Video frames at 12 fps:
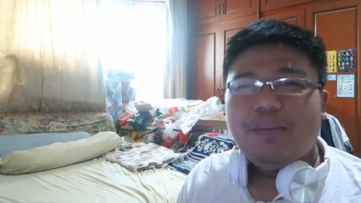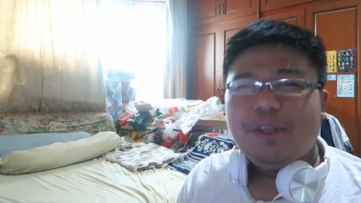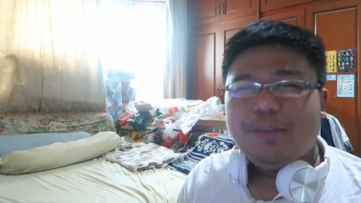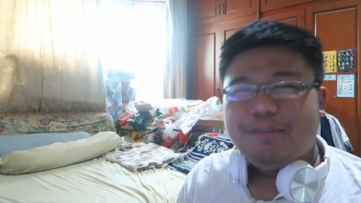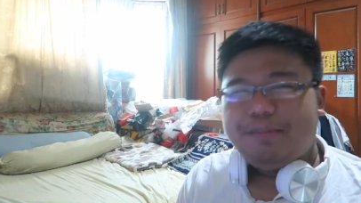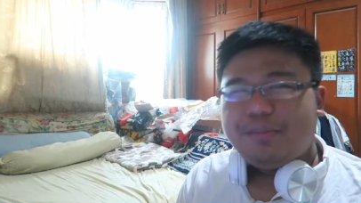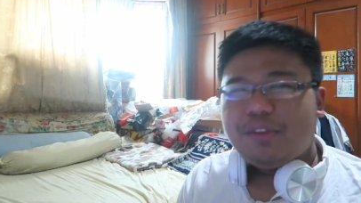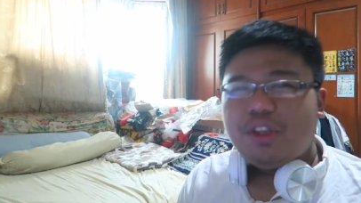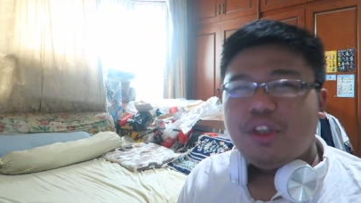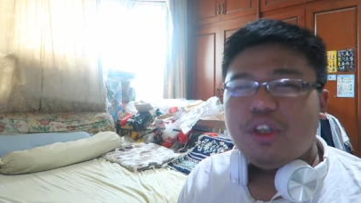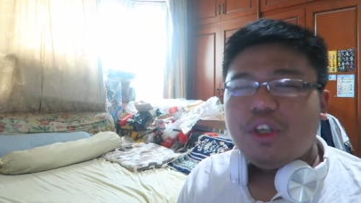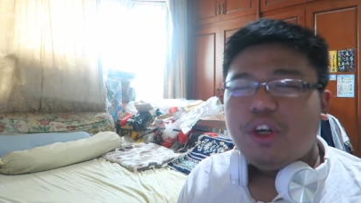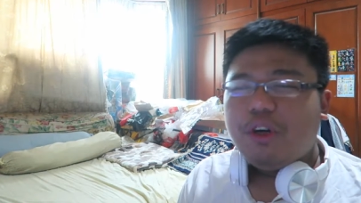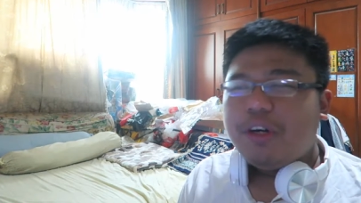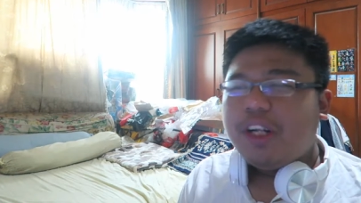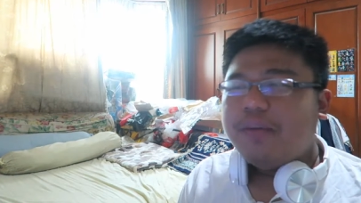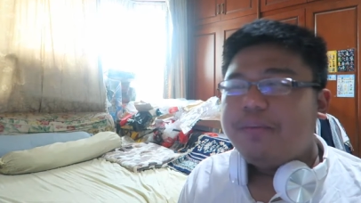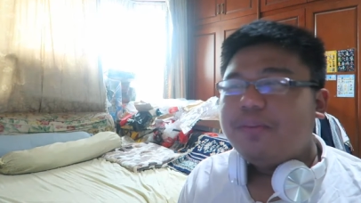but oh
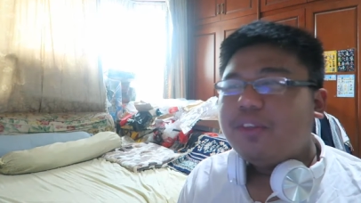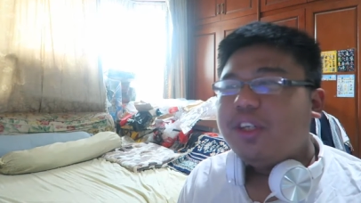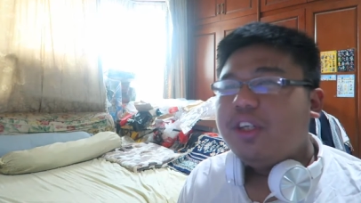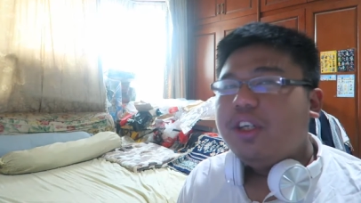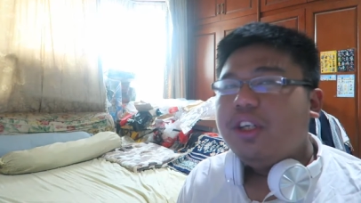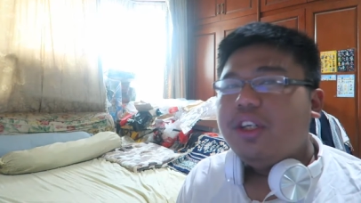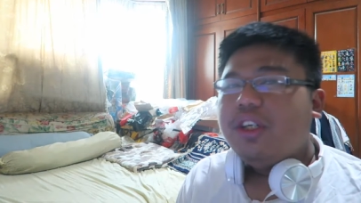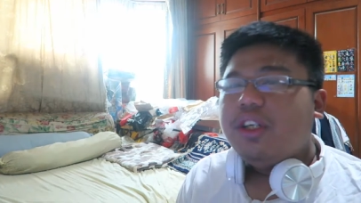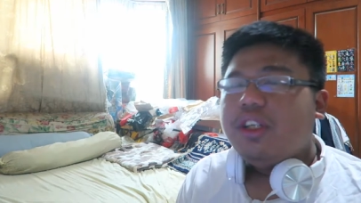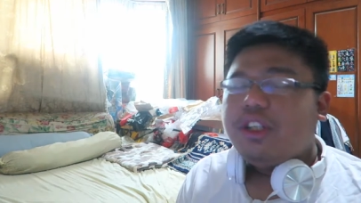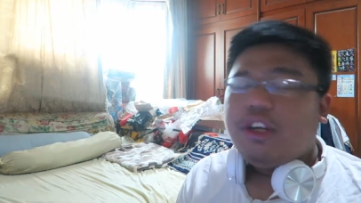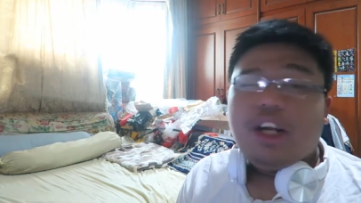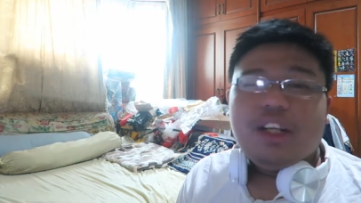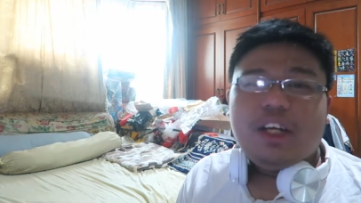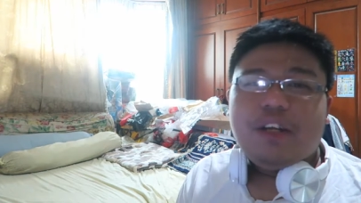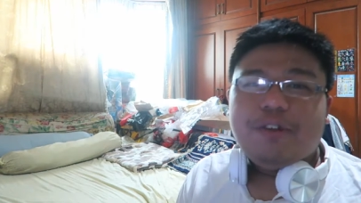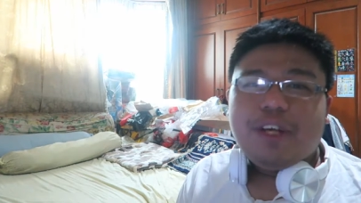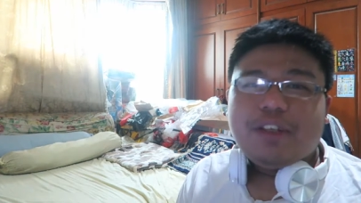well. You know, I'll,
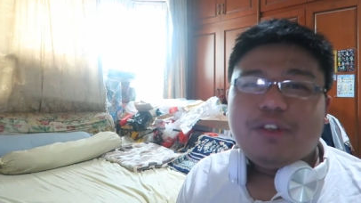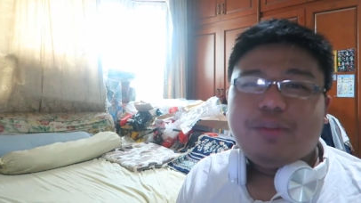I'll react to